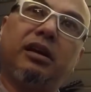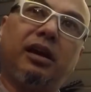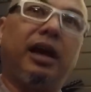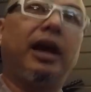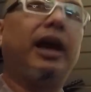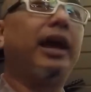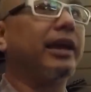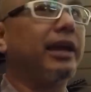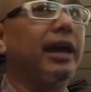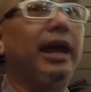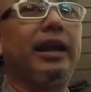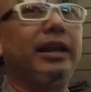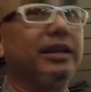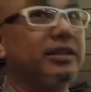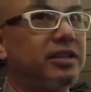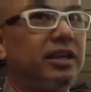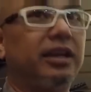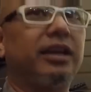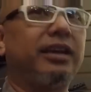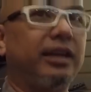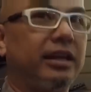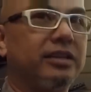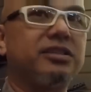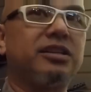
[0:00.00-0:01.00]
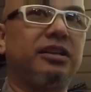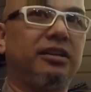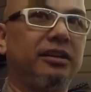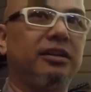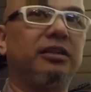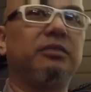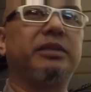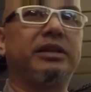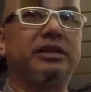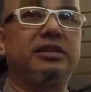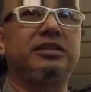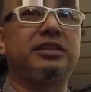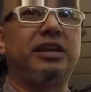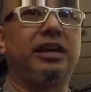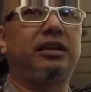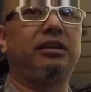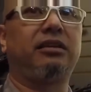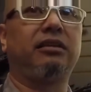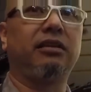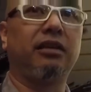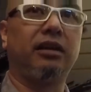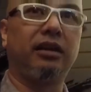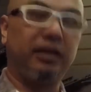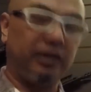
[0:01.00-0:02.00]
Again, it gets a little bit to take
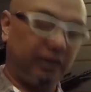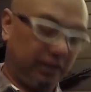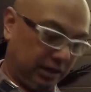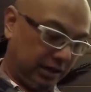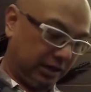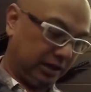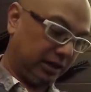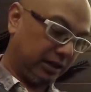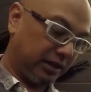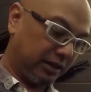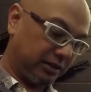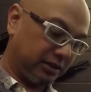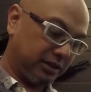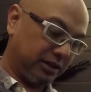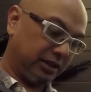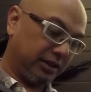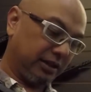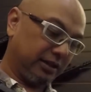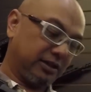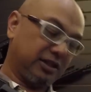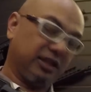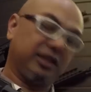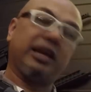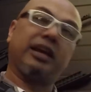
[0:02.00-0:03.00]
to